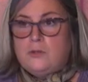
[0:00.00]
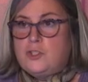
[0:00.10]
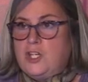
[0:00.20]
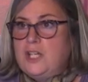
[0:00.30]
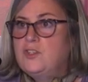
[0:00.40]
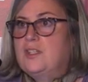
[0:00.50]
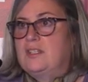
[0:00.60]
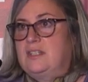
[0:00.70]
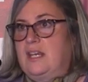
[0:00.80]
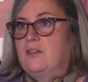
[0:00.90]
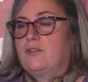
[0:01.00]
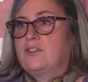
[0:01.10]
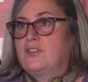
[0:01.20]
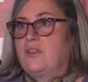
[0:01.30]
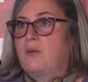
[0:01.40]
to change the
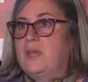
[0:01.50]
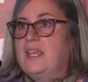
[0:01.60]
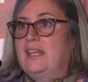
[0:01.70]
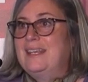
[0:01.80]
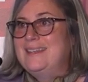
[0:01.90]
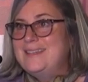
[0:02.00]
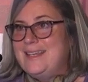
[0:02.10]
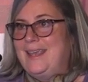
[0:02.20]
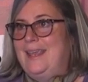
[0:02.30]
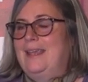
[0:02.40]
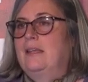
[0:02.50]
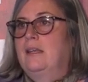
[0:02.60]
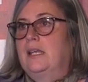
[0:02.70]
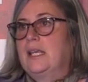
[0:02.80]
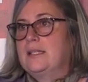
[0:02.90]
standards so that we could indicate
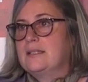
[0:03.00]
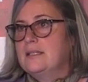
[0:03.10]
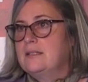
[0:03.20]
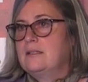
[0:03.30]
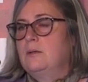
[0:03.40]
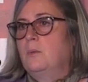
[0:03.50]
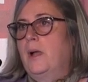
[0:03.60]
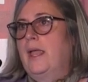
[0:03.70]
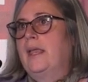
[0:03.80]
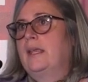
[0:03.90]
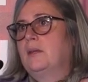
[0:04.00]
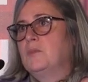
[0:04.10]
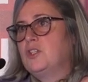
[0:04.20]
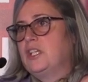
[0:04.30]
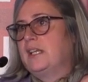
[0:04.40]
in a consistent way, in a
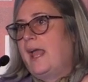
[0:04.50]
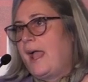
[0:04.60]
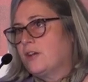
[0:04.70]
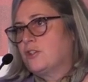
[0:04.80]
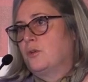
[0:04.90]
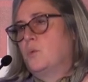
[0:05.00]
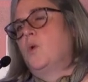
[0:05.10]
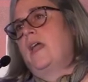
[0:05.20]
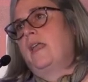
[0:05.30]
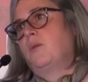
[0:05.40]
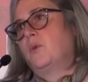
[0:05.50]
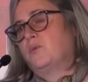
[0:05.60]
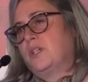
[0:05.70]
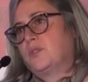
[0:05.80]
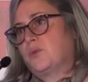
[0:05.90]
machine actionable way,
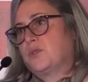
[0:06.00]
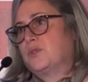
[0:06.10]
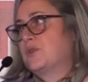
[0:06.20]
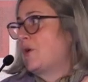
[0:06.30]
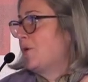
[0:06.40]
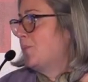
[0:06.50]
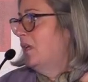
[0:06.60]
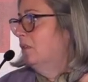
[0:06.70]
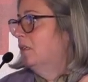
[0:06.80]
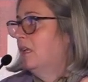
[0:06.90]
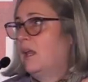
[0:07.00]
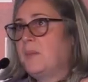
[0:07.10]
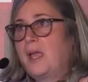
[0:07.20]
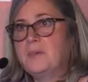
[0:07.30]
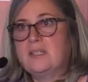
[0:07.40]
when resources are open. And
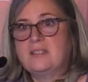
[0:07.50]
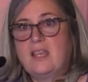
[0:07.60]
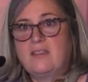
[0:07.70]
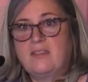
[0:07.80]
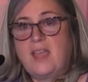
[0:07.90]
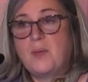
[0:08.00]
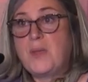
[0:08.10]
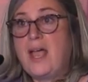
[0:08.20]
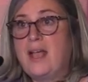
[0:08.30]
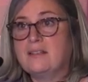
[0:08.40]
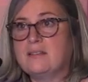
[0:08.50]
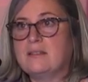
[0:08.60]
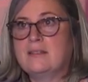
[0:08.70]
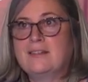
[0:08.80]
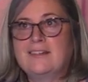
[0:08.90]
I'm happy to say that that
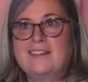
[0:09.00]
passed